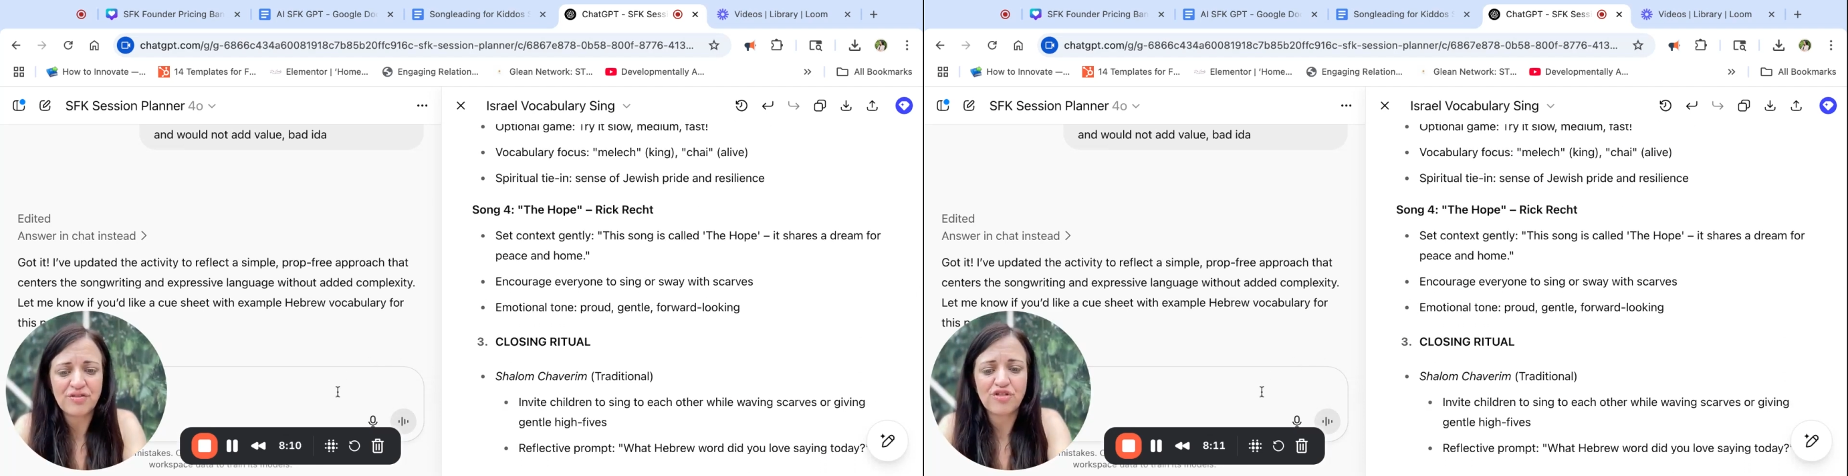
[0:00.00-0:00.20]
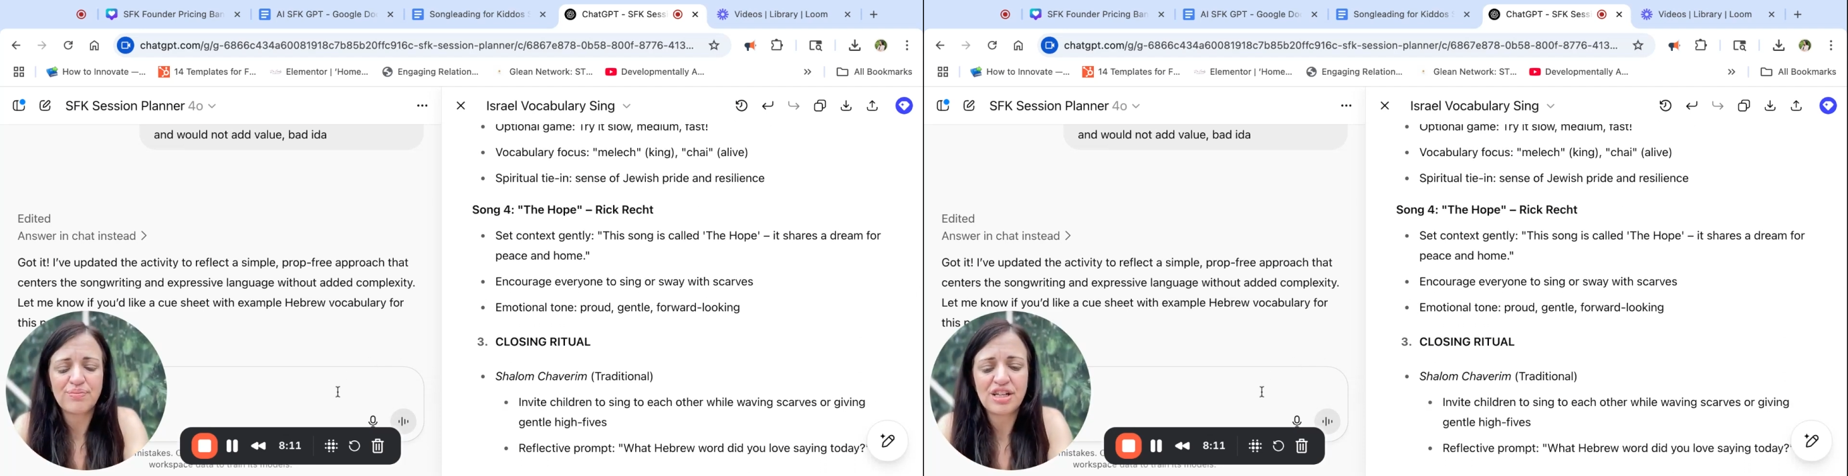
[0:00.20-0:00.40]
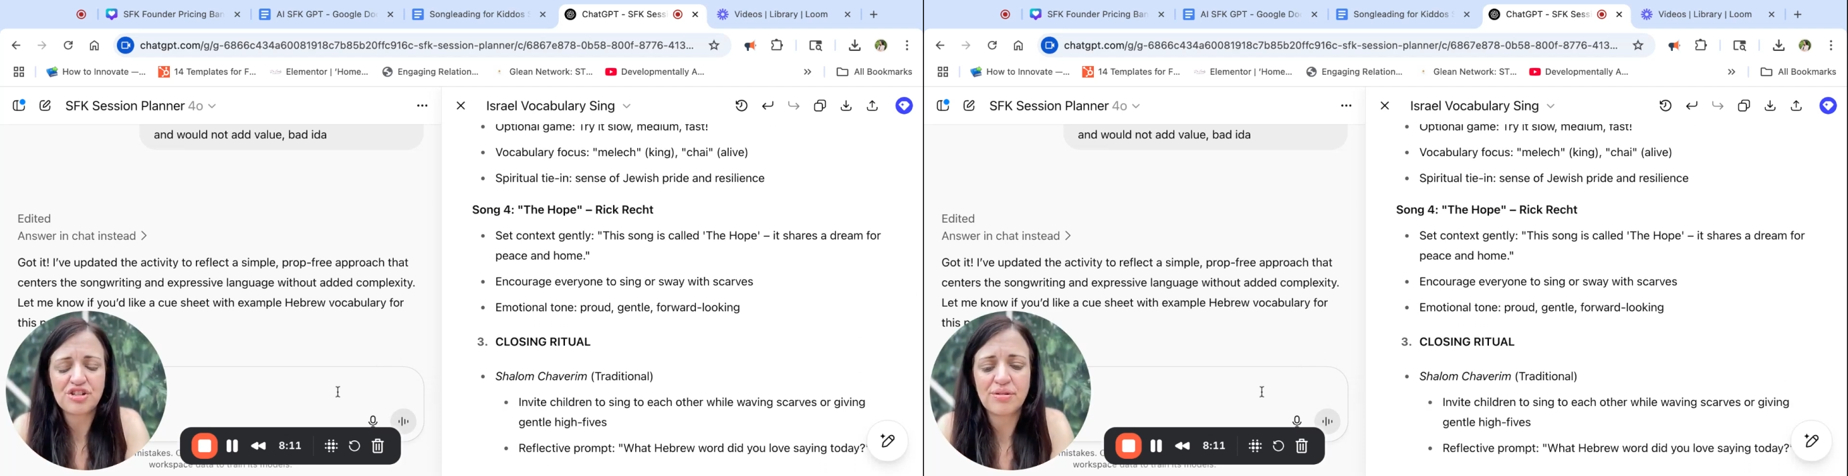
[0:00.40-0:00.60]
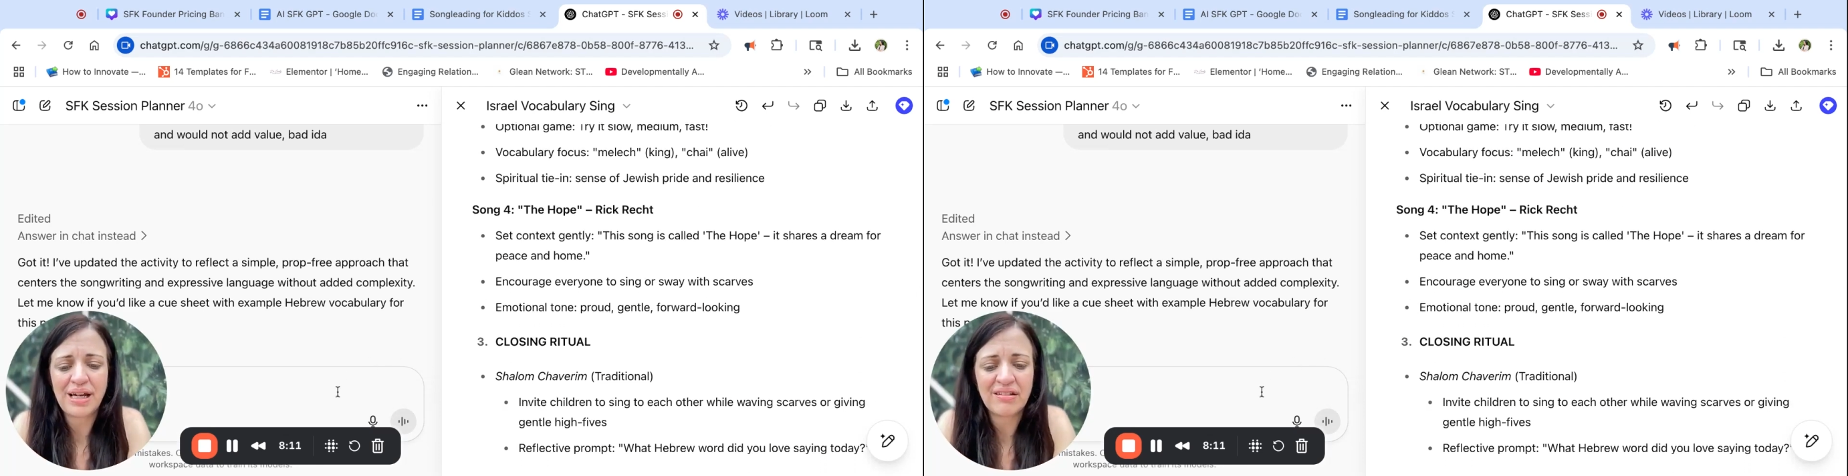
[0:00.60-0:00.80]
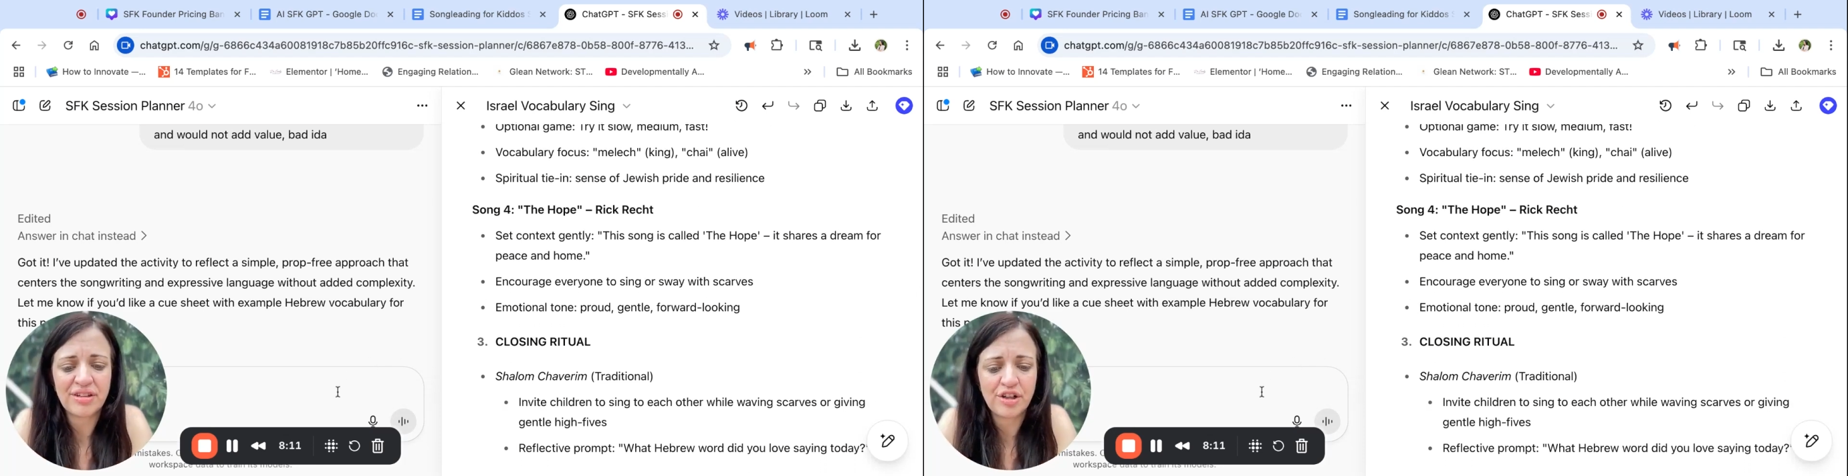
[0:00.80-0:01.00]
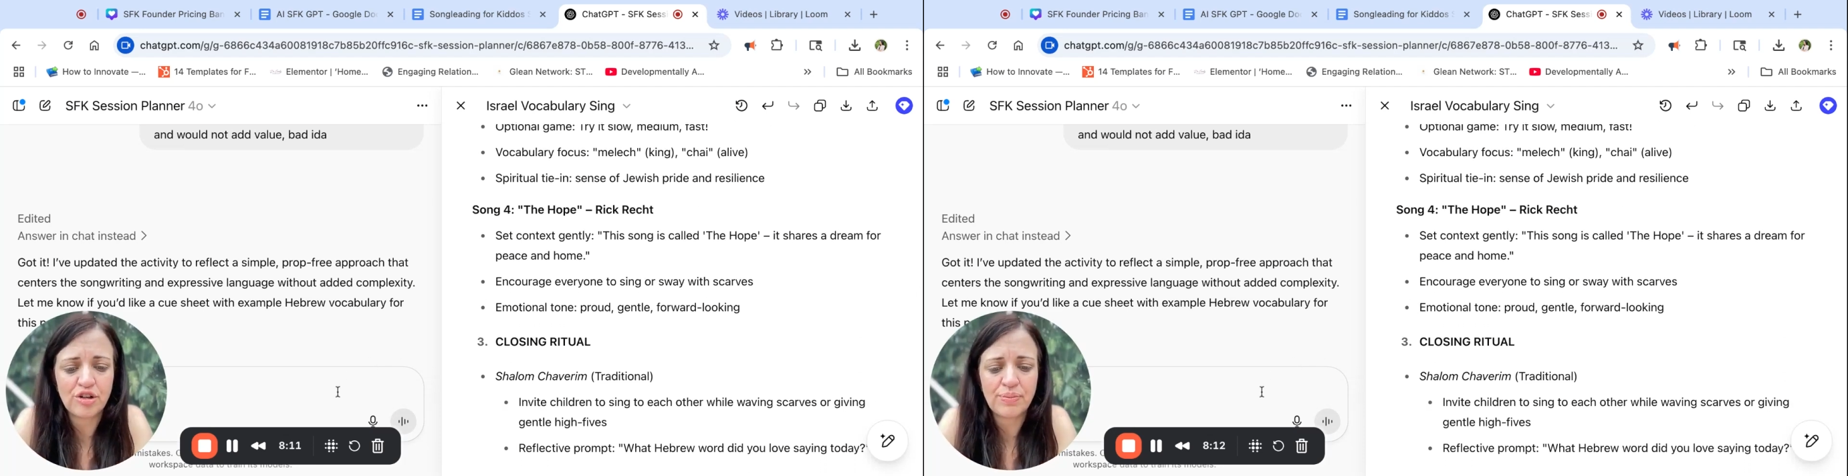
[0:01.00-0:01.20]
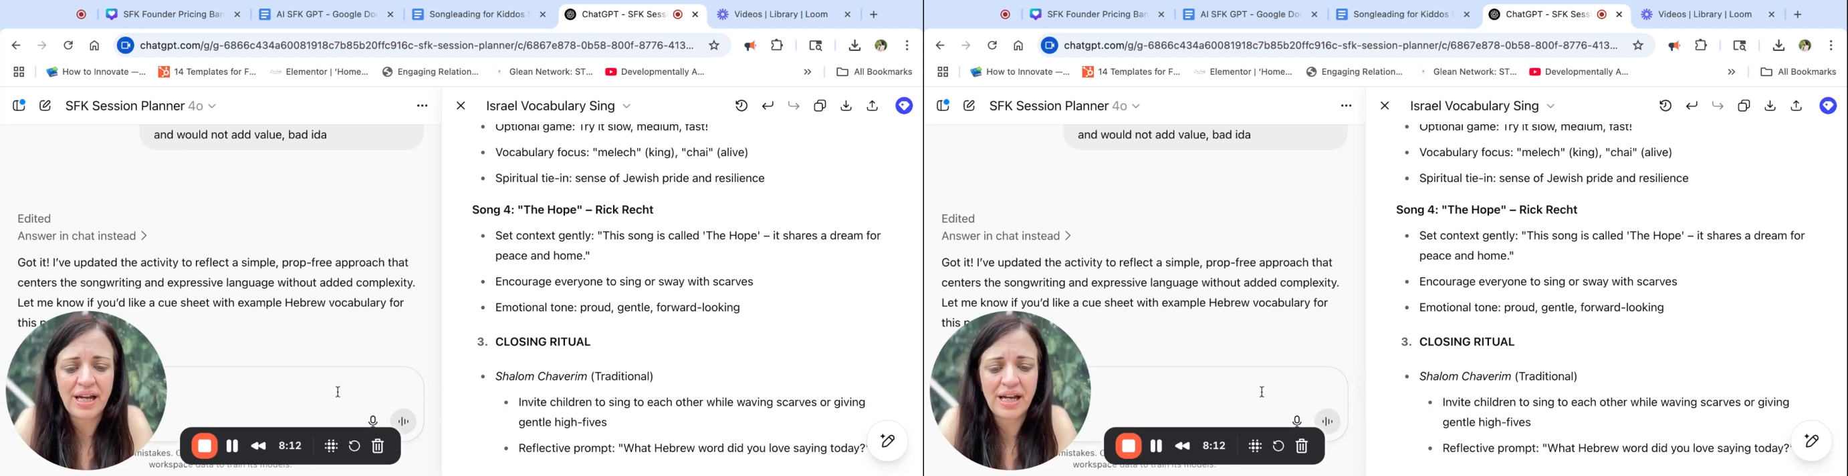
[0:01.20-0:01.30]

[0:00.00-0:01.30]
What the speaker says: information about the hope.